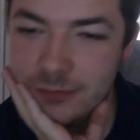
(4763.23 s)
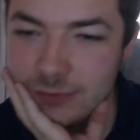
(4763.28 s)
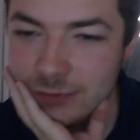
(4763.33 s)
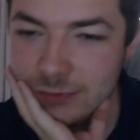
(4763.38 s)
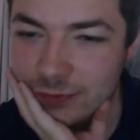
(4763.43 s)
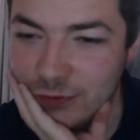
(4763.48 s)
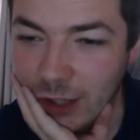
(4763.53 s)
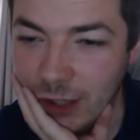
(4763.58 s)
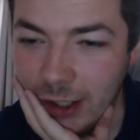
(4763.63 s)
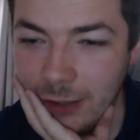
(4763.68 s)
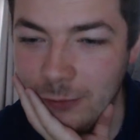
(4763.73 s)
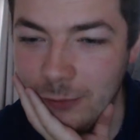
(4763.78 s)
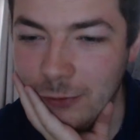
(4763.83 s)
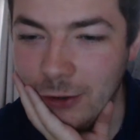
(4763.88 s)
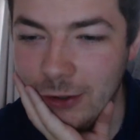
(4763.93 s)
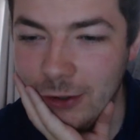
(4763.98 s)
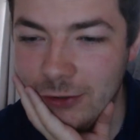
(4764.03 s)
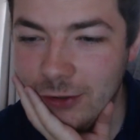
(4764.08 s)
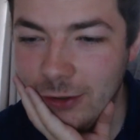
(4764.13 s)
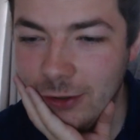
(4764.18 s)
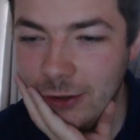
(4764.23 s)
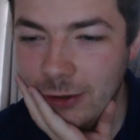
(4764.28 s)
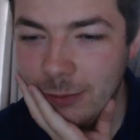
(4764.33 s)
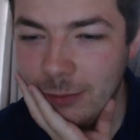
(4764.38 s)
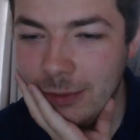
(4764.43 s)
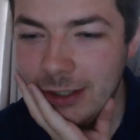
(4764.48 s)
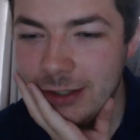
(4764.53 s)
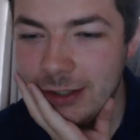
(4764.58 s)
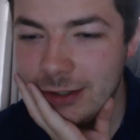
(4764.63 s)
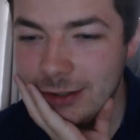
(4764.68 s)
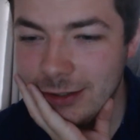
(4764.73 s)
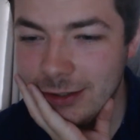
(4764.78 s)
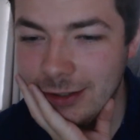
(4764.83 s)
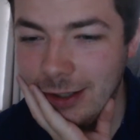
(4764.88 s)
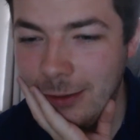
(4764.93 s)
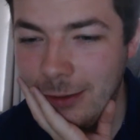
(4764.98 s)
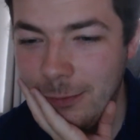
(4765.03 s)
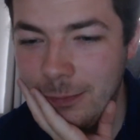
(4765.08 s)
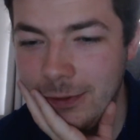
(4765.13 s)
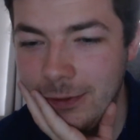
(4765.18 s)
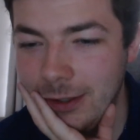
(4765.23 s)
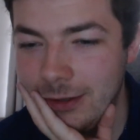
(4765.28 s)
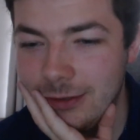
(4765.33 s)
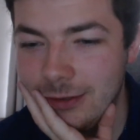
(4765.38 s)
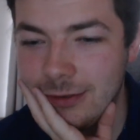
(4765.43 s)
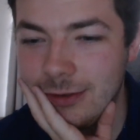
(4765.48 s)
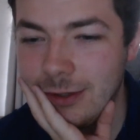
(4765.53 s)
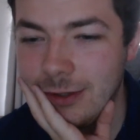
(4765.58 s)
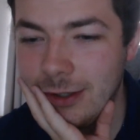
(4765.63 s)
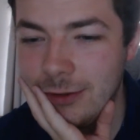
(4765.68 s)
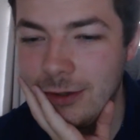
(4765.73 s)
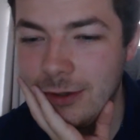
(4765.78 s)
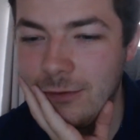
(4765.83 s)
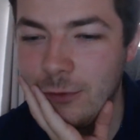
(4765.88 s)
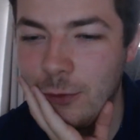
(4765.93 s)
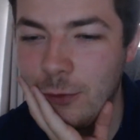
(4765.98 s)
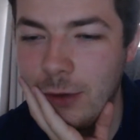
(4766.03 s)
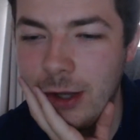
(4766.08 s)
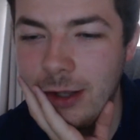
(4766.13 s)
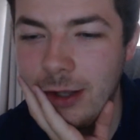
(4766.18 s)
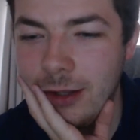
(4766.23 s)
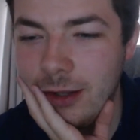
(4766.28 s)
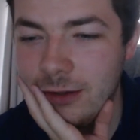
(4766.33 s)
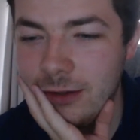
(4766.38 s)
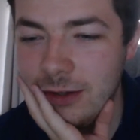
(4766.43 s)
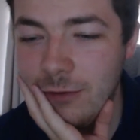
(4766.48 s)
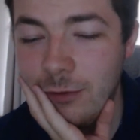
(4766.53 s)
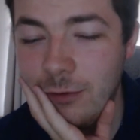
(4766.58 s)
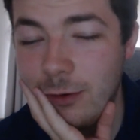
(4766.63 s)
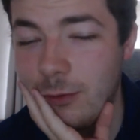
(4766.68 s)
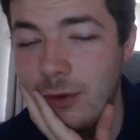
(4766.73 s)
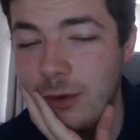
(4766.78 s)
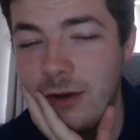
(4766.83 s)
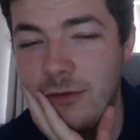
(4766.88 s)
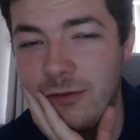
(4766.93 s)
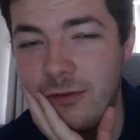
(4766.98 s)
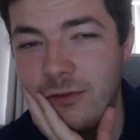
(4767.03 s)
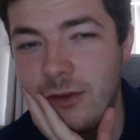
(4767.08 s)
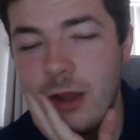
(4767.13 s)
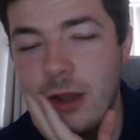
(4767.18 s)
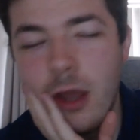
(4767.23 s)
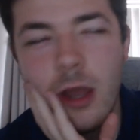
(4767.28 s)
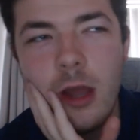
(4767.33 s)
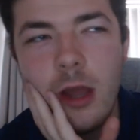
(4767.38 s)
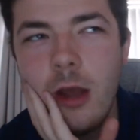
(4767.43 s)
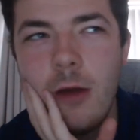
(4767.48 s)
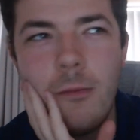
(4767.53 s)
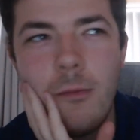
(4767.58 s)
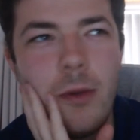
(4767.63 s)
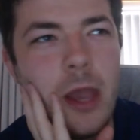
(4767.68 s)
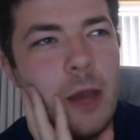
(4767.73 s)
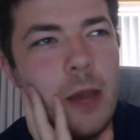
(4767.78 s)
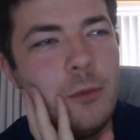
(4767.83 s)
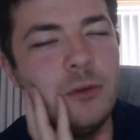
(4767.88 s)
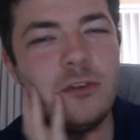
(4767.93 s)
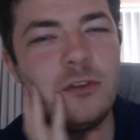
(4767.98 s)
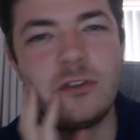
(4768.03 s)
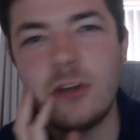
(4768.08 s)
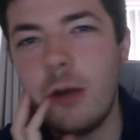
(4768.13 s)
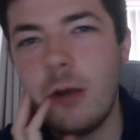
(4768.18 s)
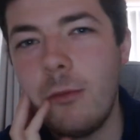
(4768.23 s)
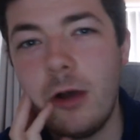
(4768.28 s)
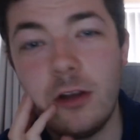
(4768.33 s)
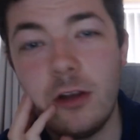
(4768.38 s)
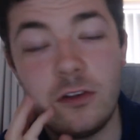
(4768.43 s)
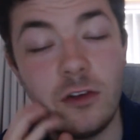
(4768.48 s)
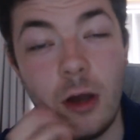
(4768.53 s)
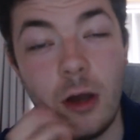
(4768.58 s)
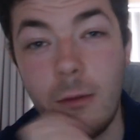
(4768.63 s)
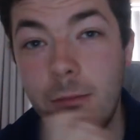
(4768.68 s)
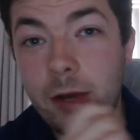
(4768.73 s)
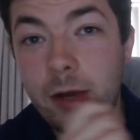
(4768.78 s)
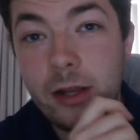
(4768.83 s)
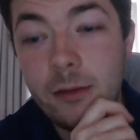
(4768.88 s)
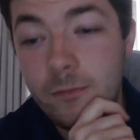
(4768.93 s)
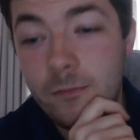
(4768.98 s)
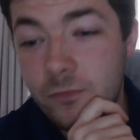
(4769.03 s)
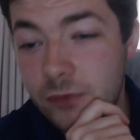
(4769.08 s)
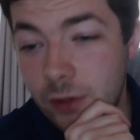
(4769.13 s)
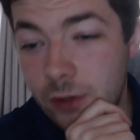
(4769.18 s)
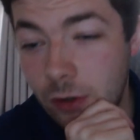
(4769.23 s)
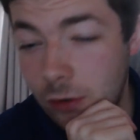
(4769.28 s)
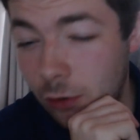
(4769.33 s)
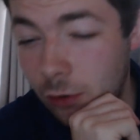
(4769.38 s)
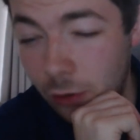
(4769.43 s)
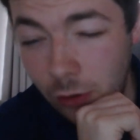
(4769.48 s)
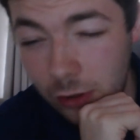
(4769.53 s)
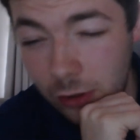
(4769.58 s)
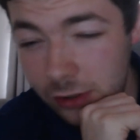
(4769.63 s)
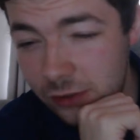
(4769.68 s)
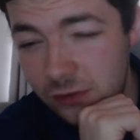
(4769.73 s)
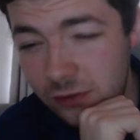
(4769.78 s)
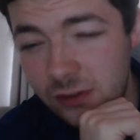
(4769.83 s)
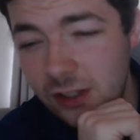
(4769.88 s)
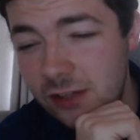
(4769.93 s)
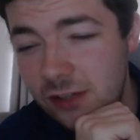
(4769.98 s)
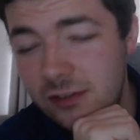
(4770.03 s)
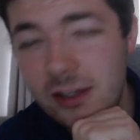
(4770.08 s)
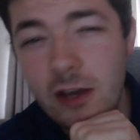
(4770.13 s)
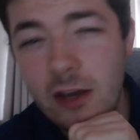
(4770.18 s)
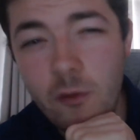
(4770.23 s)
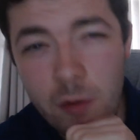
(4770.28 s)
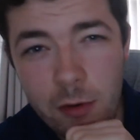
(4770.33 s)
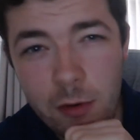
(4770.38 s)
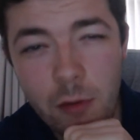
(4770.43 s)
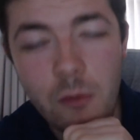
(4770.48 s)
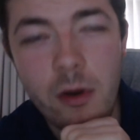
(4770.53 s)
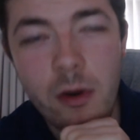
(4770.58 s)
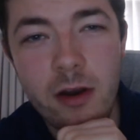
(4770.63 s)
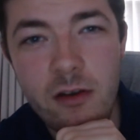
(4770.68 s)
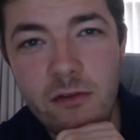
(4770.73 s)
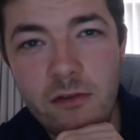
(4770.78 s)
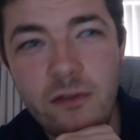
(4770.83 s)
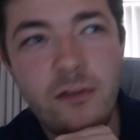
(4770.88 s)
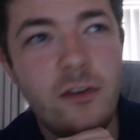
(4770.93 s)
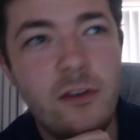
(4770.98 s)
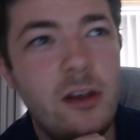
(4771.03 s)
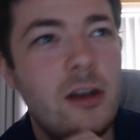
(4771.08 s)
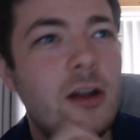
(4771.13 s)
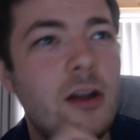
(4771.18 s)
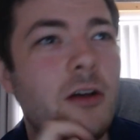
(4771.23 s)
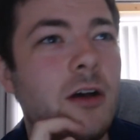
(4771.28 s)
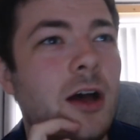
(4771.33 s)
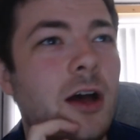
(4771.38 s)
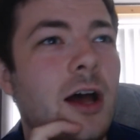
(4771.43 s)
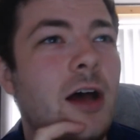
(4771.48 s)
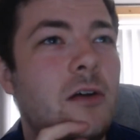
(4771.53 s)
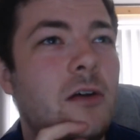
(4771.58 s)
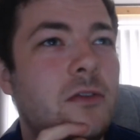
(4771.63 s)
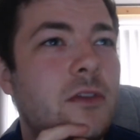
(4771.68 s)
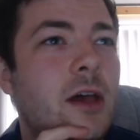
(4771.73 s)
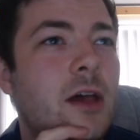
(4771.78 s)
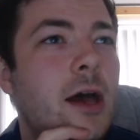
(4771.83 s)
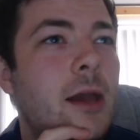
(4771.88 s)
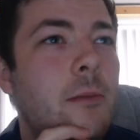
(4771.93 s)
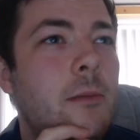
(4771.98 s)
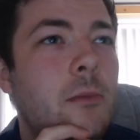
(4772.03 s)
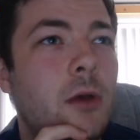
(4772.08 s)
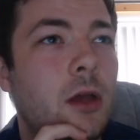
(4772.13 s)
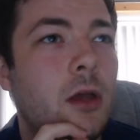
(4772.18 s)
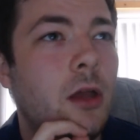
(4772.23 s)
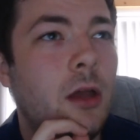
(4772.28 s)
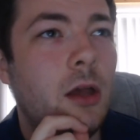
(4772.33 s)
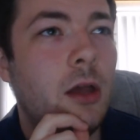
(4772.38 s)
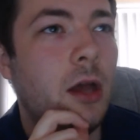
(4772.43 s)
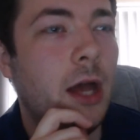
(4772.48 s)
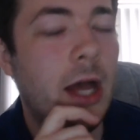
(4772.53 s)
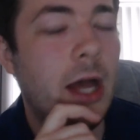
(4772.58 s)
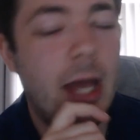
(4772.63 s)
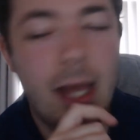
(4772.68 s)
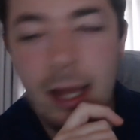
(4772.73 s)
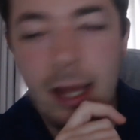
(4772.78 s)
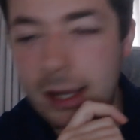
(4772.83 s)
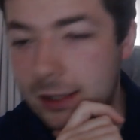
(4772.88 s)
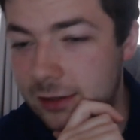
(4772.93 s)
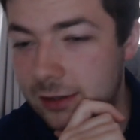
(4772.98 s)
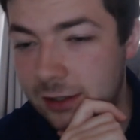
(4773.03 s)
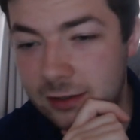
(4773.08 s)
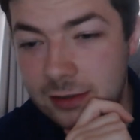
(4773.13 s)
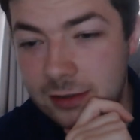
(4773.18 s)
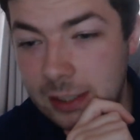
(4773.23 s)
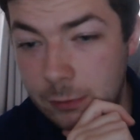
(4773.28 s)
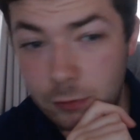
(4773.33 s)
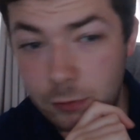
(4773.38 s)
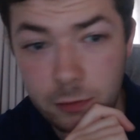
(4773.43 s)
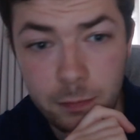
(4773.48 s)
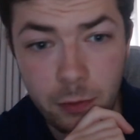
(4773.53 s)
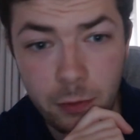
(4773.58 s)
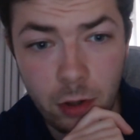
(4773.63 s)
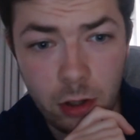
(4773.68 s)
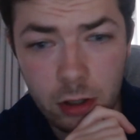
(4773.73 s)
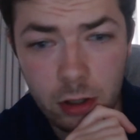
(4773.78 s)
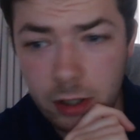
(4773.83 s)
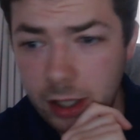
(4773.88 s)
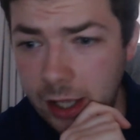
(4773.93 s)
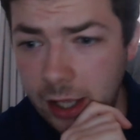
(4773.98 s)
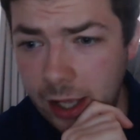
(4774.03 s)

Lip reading: Fucking watch along, man. I don't even know what. See, if we were winning 3, but it would sum us up, man. Honestly, see, if we were winning 3-0 at half time, I think this team would bottle it.